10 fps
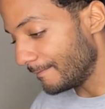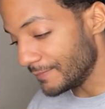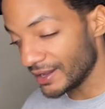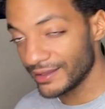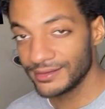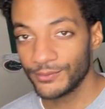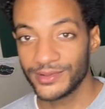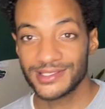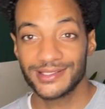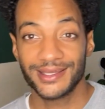But
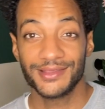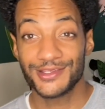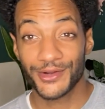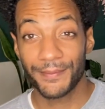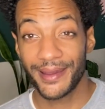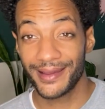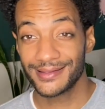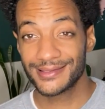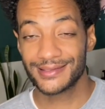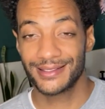once again, these are
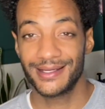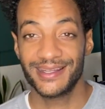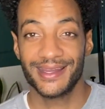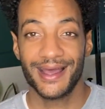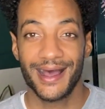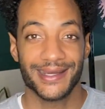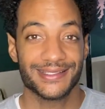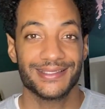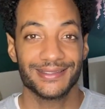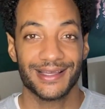pets, and I
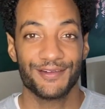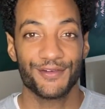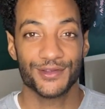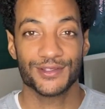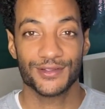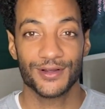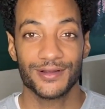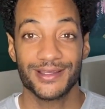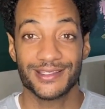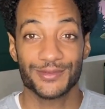just think that frozen
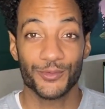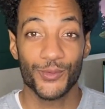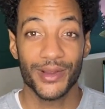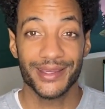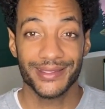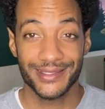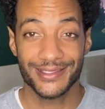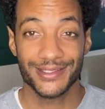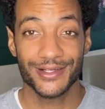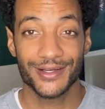thaw is just way
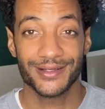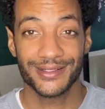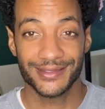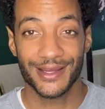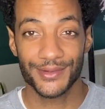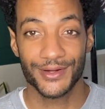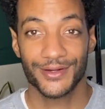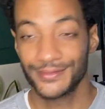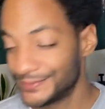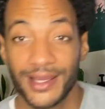easier in that
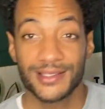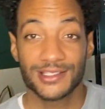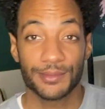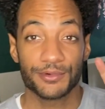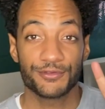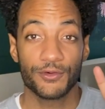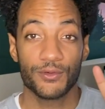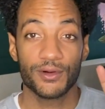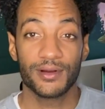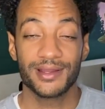regard. Okay, so number
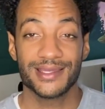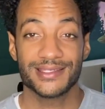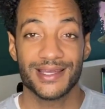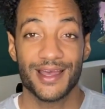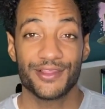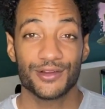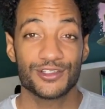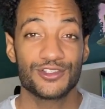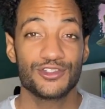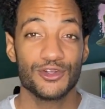4 is that they're
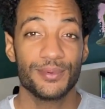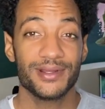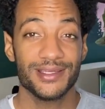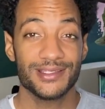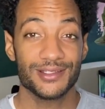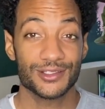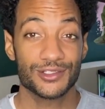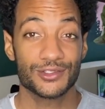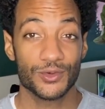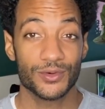super easy to
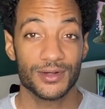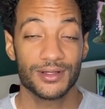store.